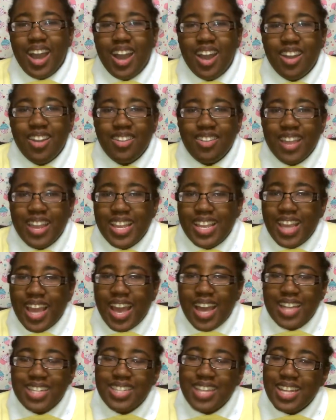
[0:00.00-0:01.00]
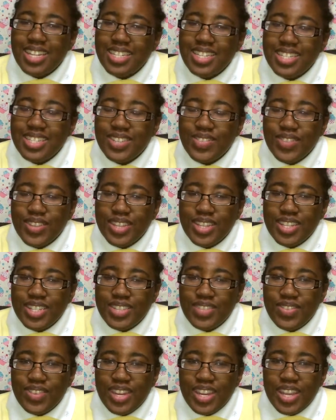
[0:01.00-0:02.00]
Alright guys, that does it for
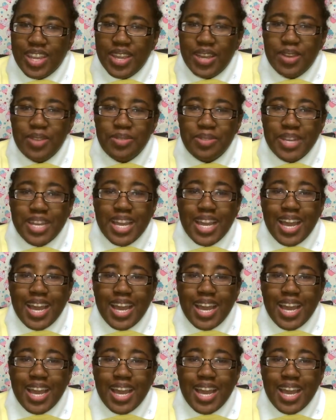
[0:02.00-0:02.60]
this video.